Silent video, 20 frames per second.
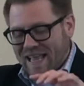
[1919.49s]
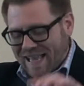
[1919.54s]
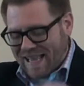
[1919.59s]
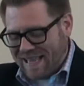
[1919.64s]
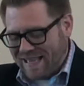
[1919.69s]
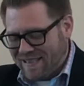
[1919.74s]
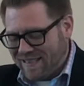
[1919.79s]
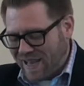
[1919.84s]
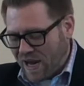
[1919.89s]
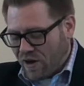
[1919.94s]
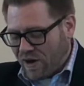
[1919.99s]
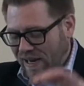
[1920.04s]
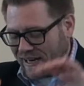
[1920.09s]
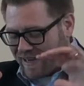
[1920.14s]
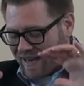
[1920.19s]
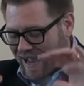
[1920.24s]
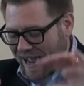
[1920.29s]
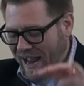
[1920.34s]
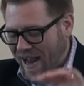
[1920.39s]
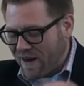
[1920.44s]
in their
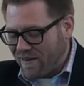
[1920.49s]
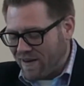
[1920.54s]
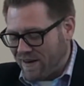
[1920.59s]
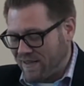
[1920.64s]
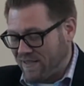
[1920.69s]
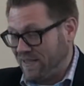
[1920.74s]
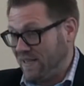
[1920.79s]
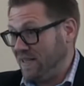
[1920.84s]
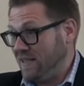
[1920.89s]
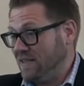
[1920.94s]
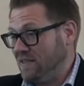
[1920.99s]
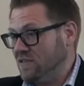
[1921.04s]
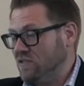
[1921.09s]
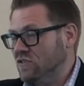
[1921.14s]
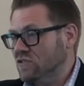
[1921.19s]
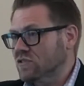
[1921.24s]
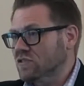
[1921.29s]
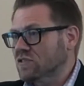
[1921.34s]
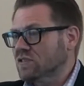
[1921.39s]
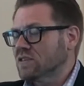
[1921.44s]

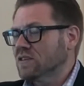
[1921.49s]
inheritance.